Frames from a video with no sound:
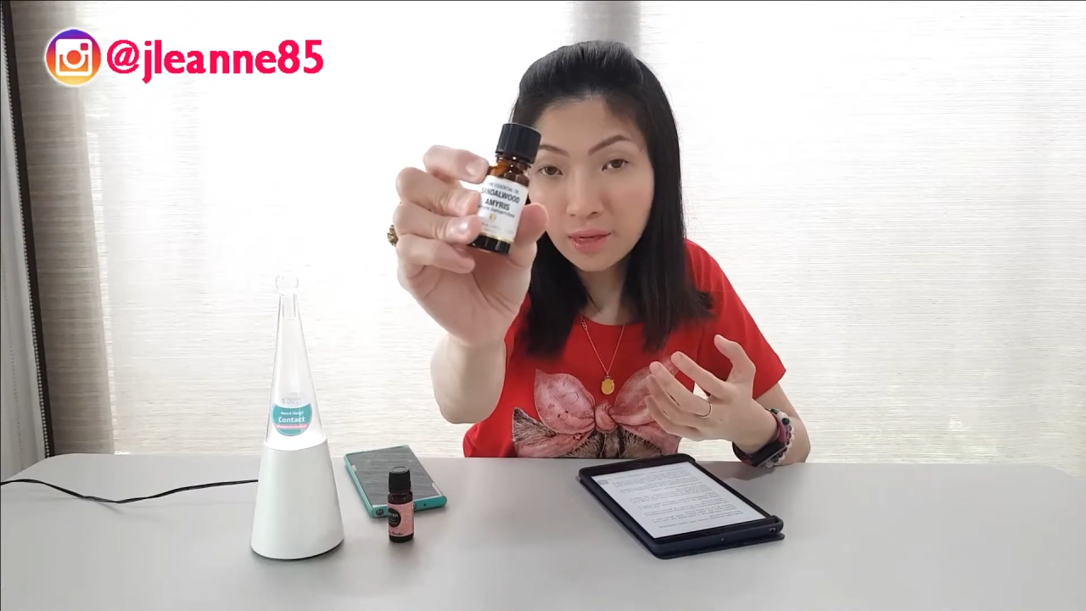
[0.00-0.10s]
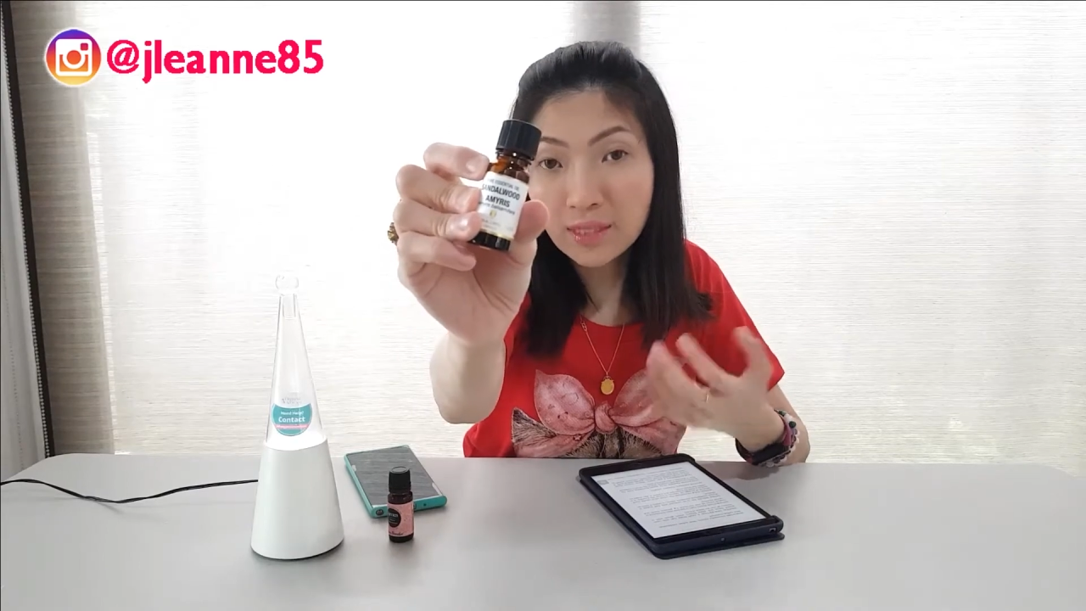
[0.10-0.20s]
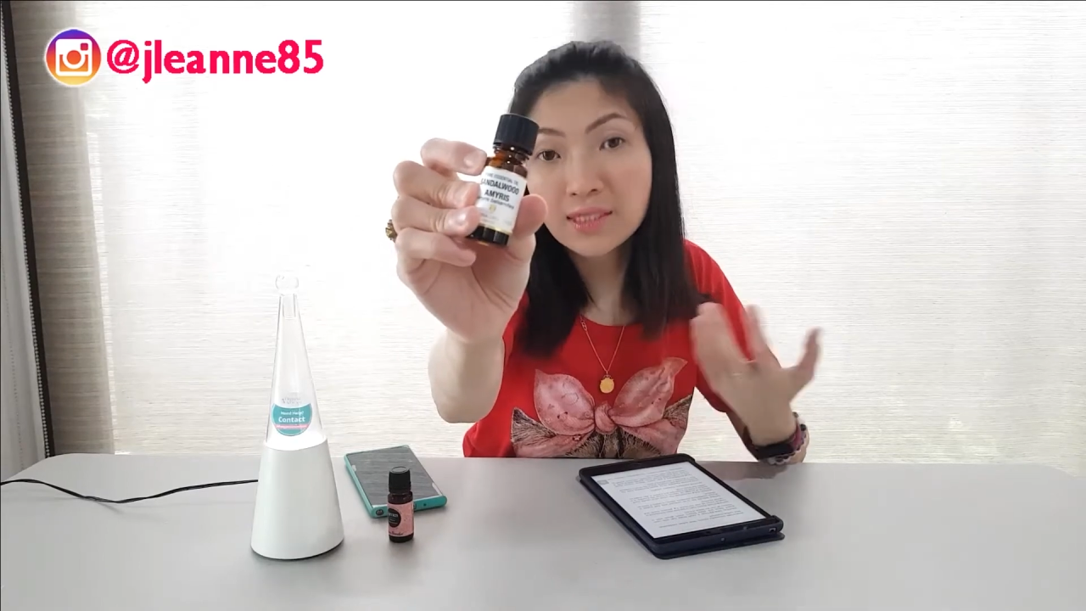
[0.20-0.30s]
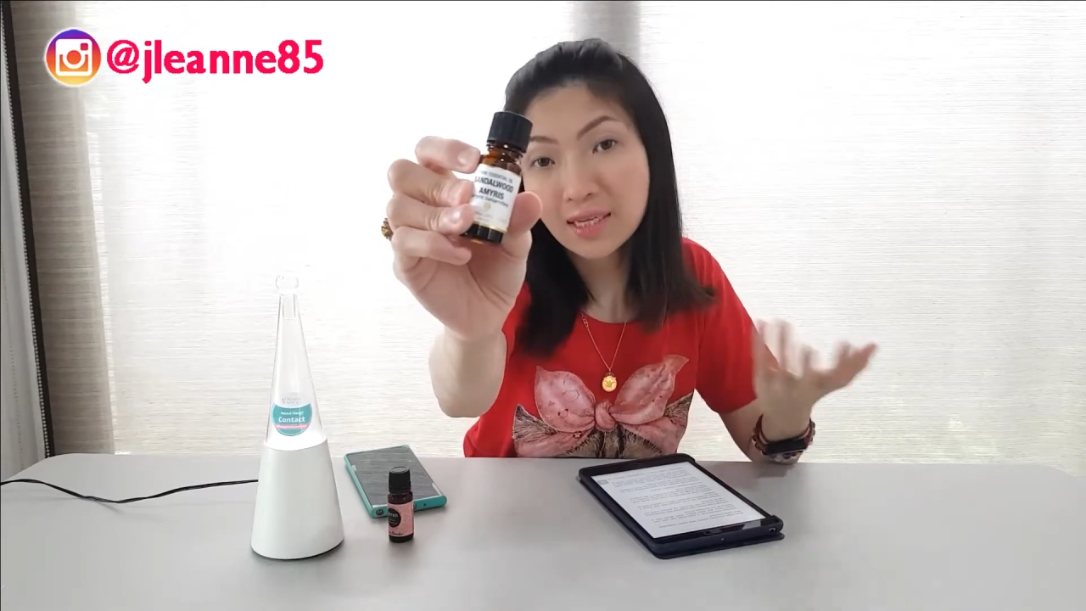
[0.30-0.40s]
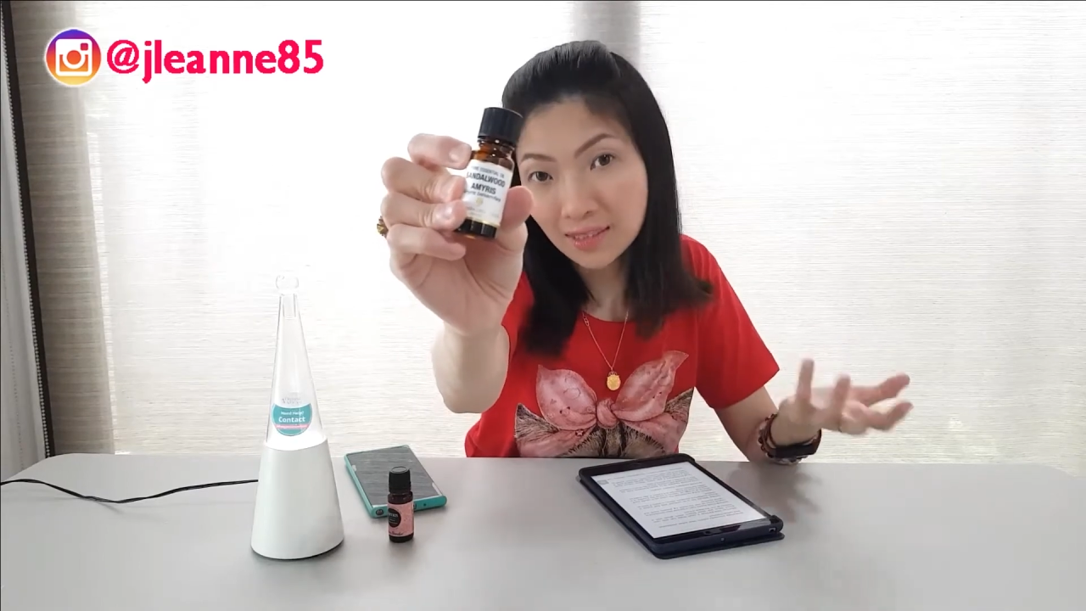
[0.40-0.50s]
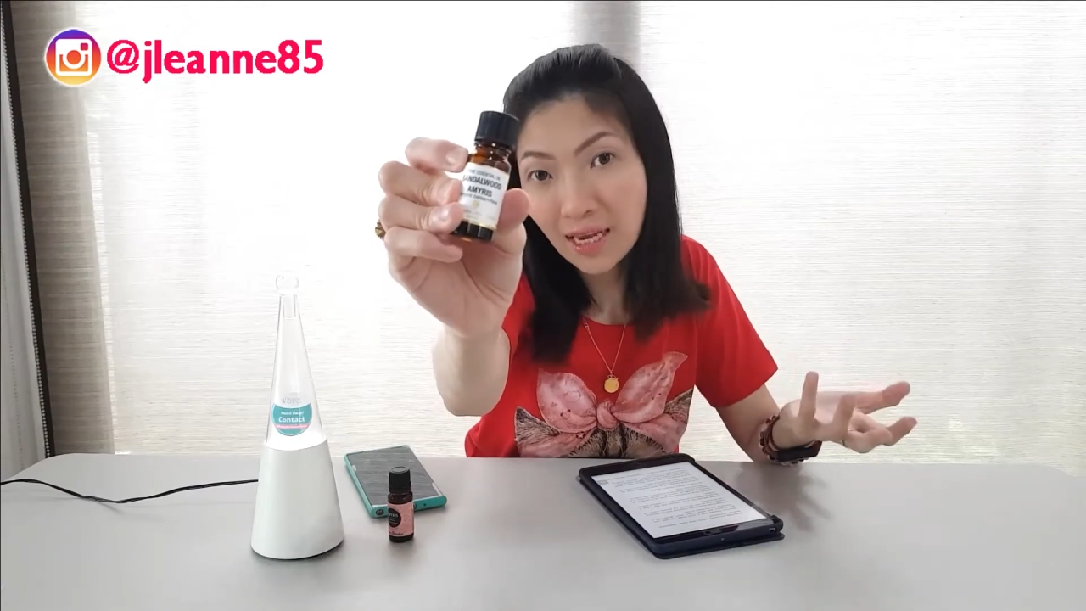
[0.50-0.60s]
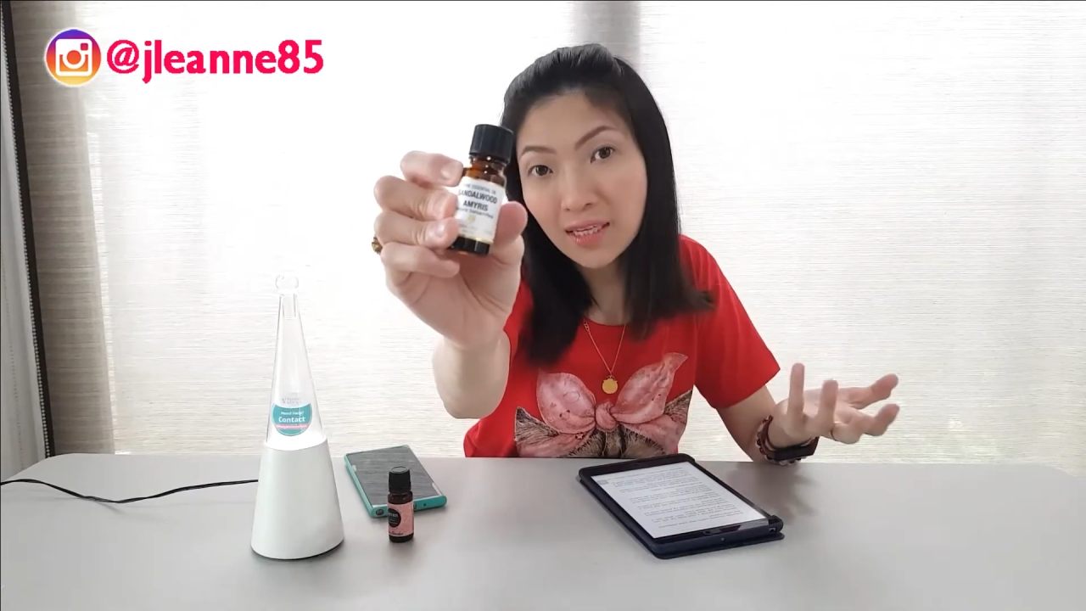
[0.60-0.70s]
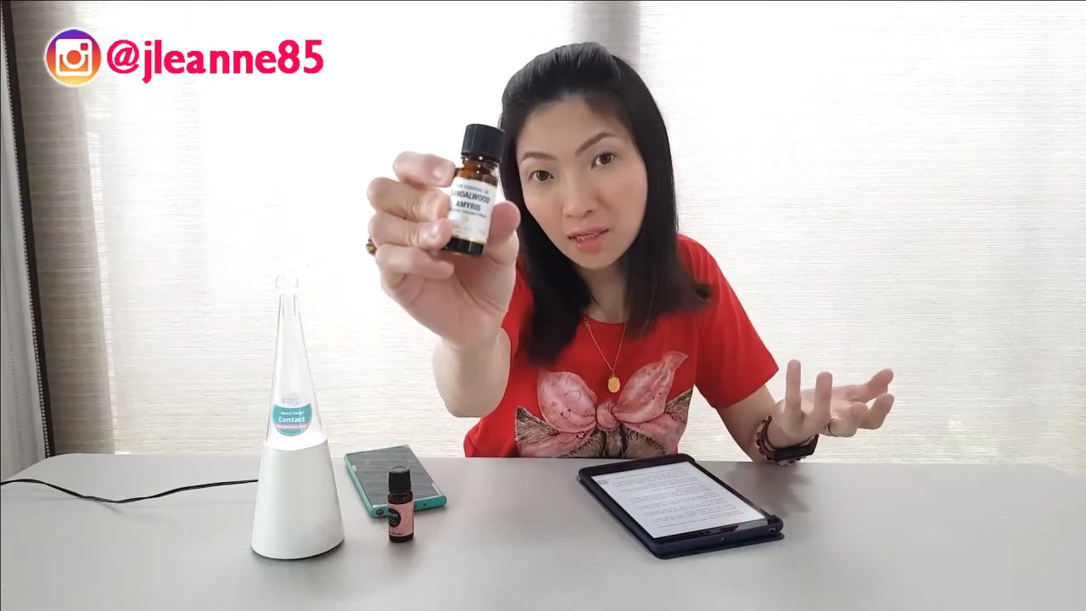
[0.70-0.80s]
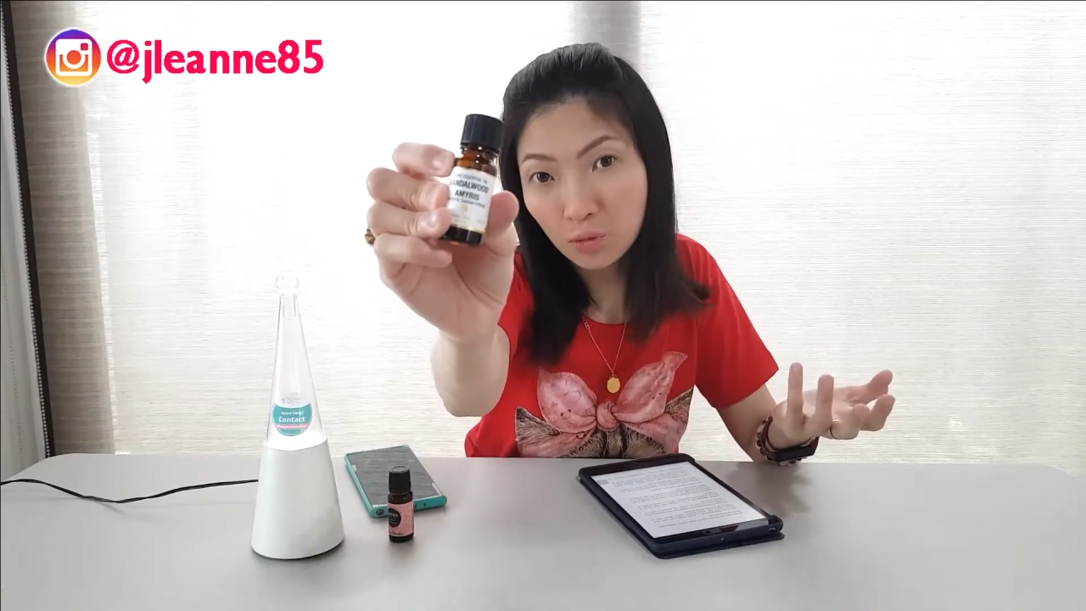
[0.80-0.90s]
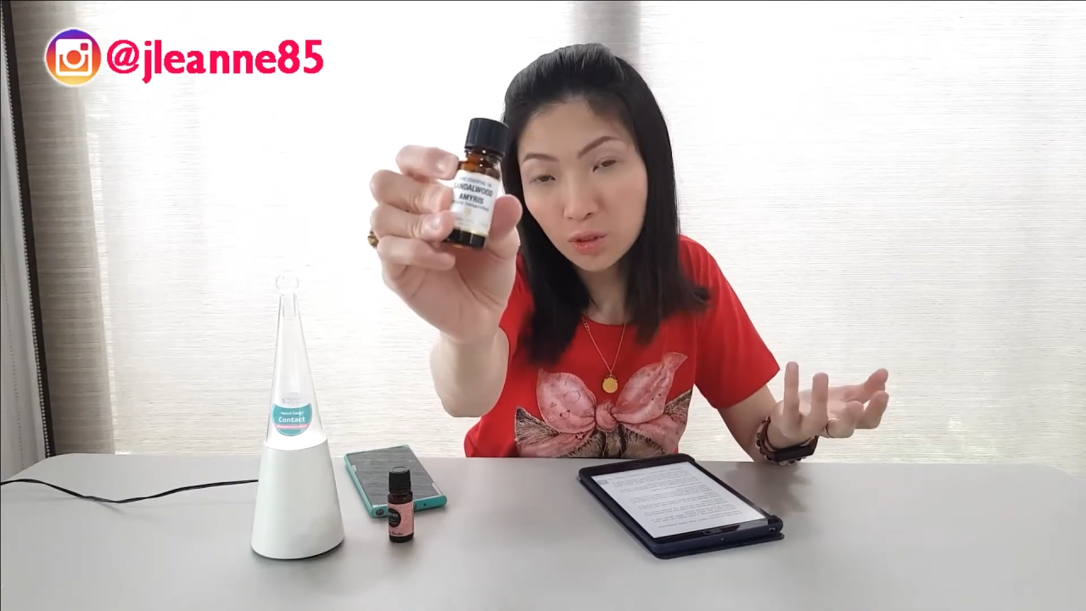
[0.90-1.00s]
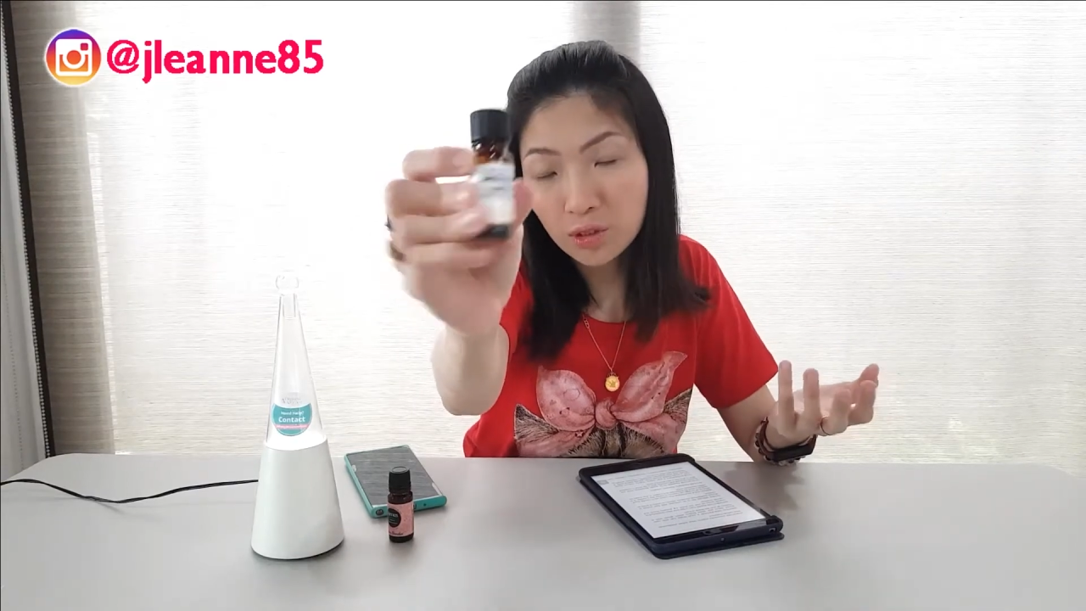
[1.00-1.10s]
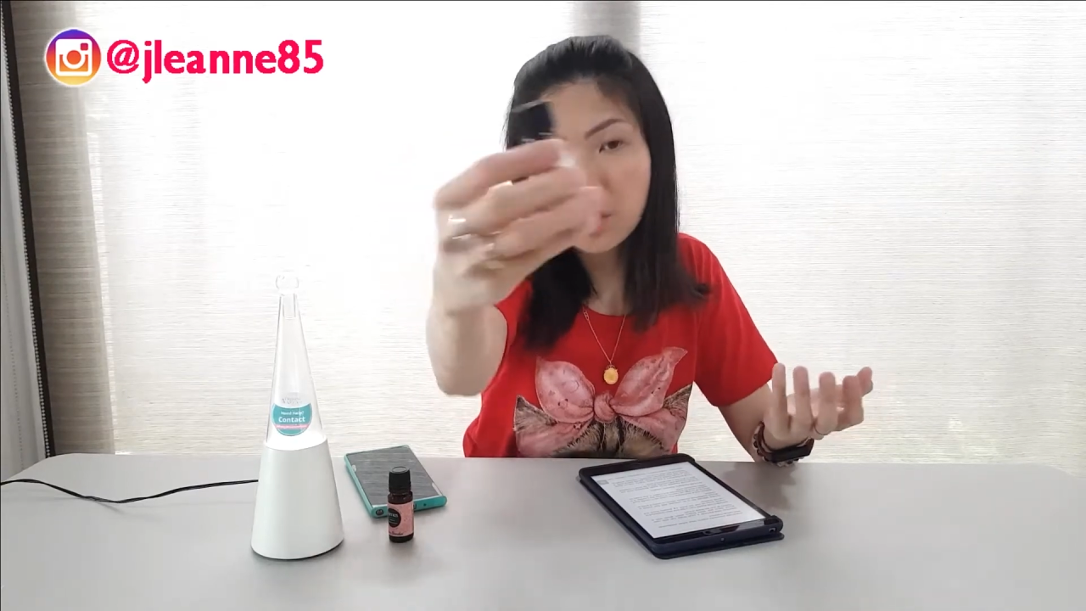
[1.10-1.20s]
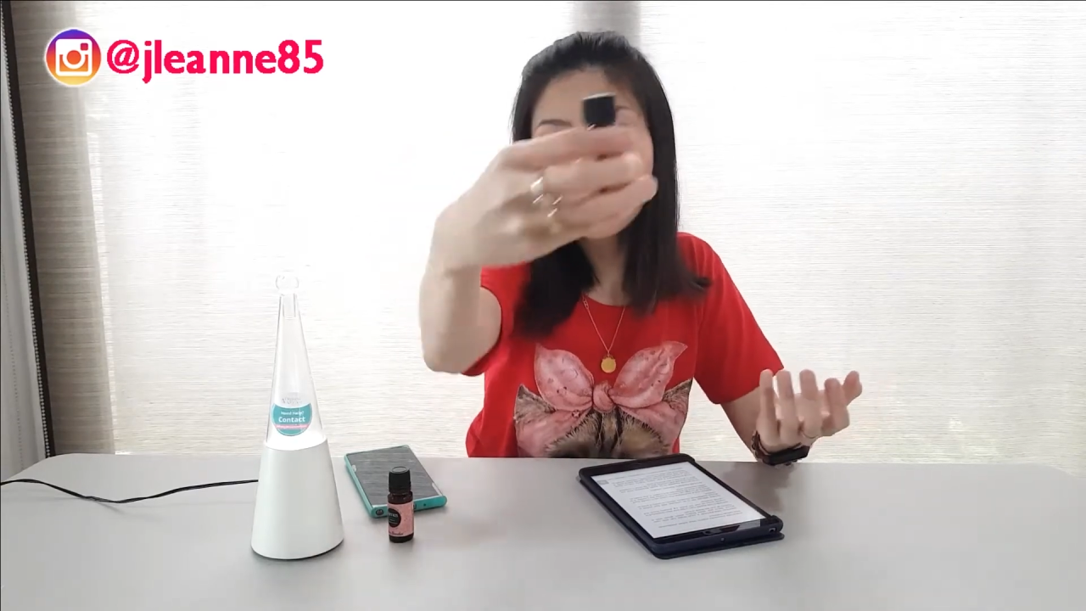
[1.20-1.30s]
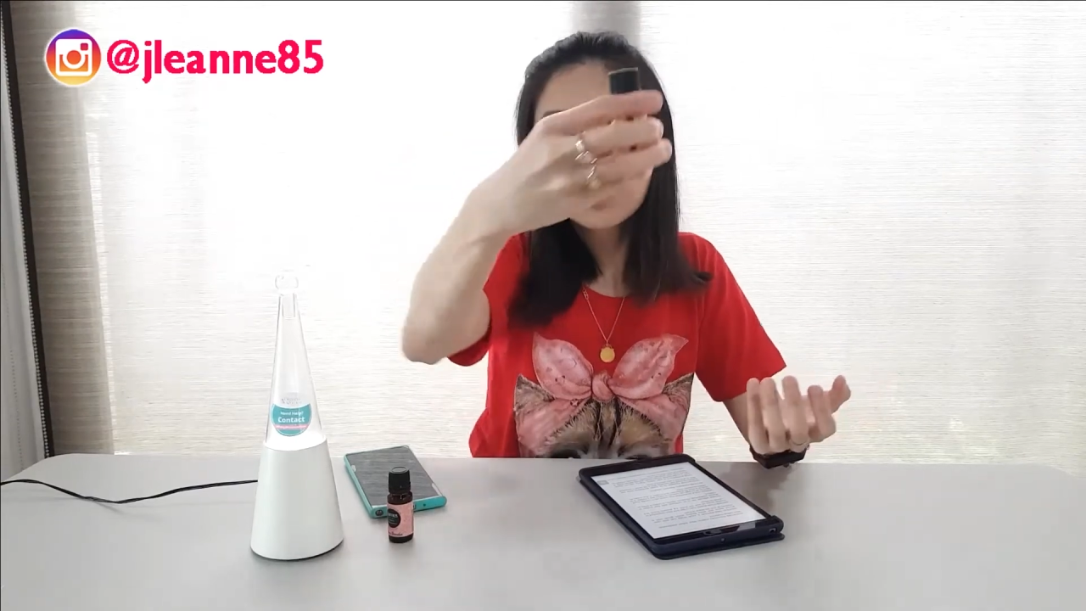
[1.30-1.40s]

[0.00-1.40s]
it says sandalwood,